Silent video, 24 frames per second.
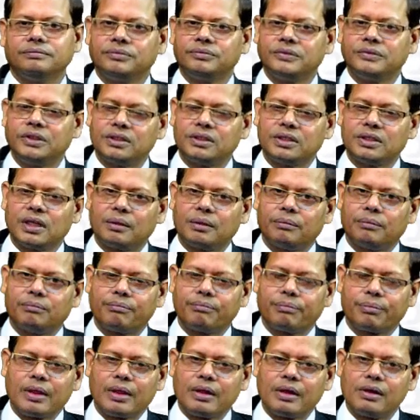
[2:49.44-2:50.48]
these are
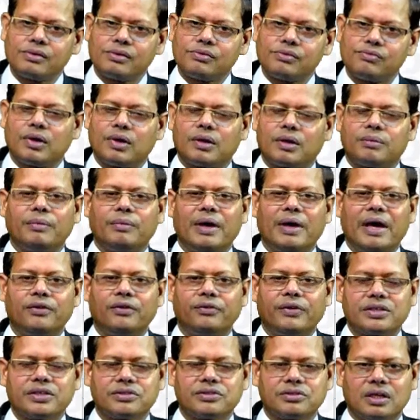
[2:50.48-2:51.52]
for
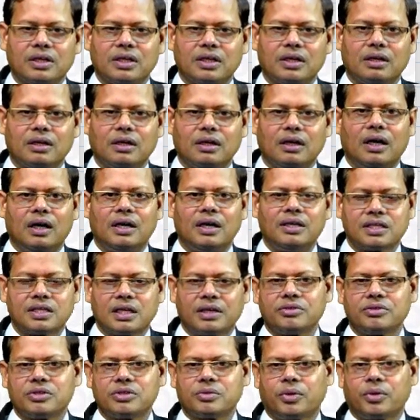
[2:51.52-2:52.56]
manufacturer and
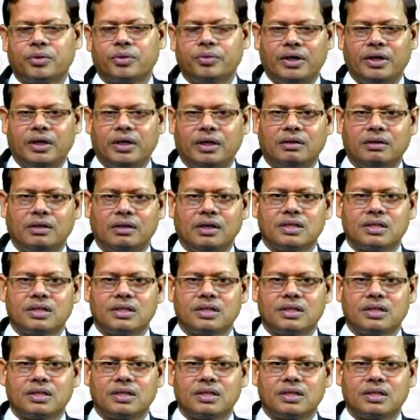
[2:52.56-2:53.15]
service provider.